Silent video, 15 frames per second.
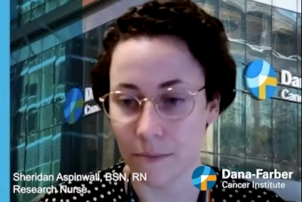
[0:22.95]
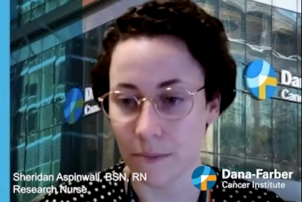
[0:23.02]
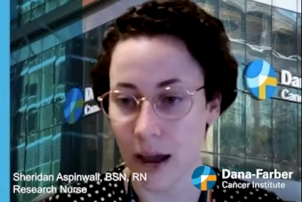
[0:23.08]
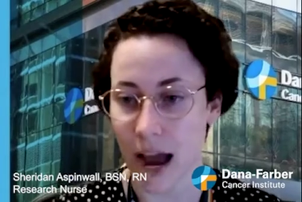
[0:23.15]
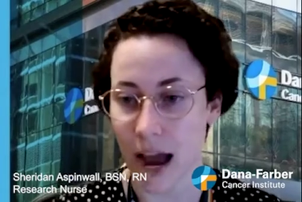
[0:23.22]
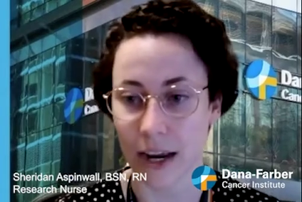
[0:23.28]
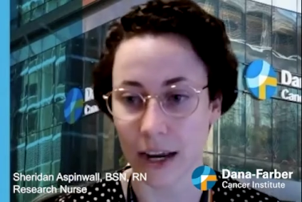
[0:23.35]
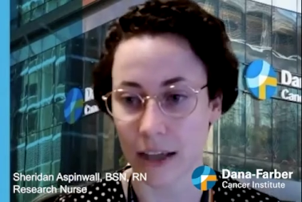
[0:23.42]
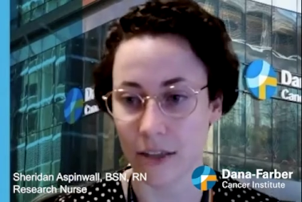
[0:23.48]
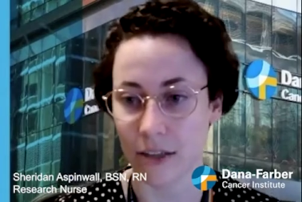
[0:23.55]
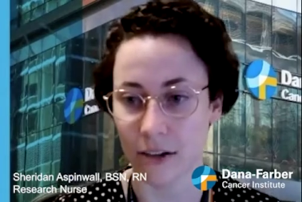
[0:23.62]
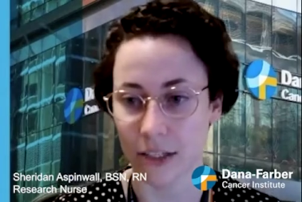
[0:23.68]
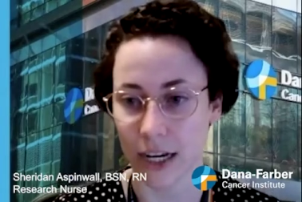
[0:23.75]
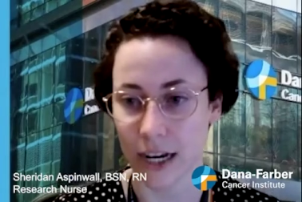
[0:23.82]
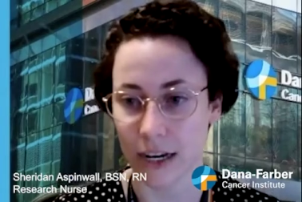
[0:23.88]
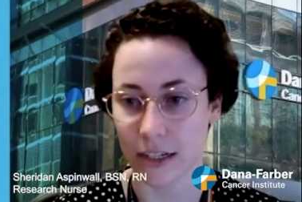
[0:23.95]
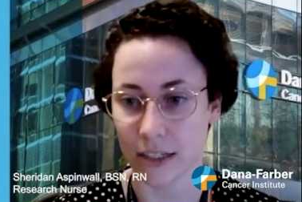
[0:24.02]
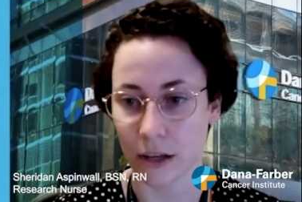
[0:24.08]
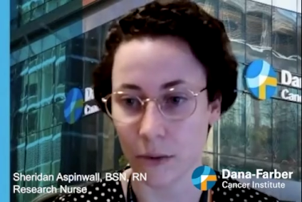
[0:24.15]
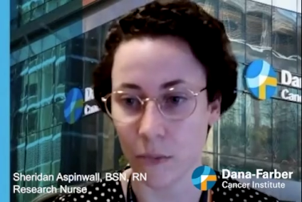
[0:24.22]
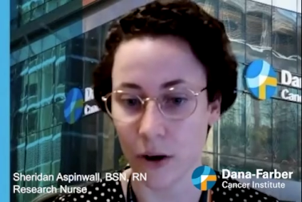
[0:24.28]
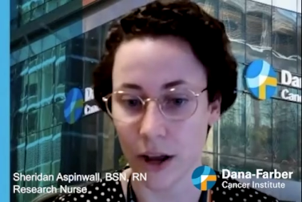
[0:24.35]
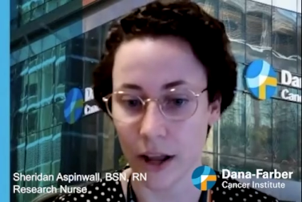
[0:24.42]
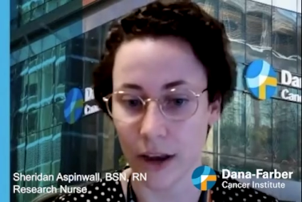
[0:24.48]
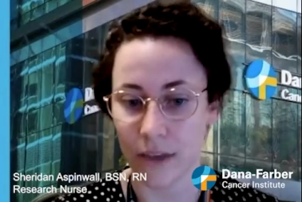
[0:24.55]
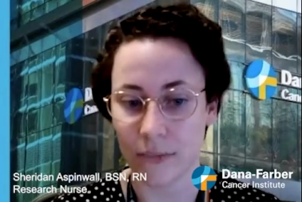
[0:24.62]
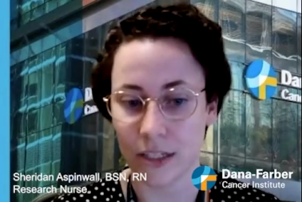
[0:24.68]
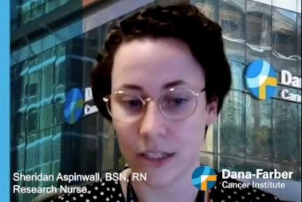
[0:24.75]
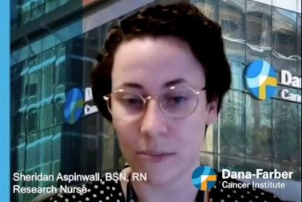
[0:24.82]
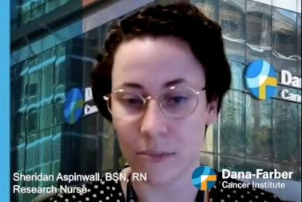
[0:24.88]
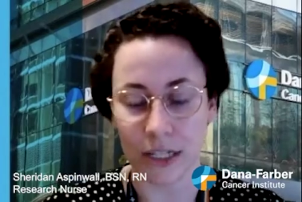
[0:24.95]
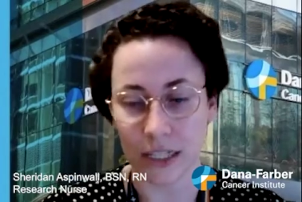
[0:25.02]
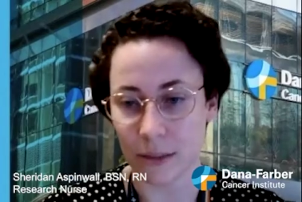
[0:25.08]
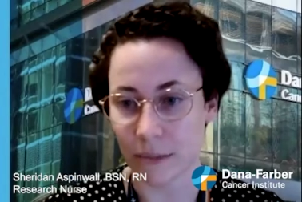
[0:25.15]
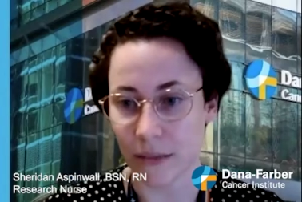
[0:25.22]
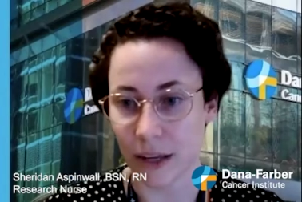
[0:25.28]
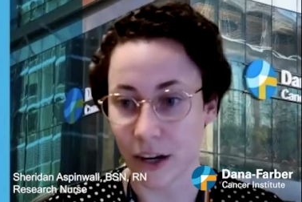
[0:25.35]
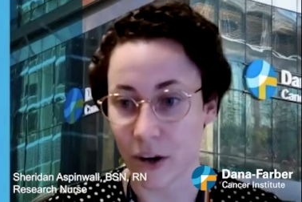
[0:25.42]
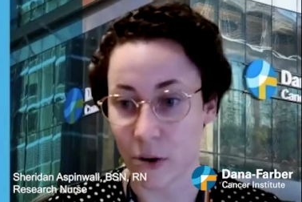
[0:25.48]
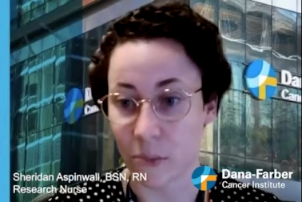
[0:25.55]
back in their day to someone to me seemed like a no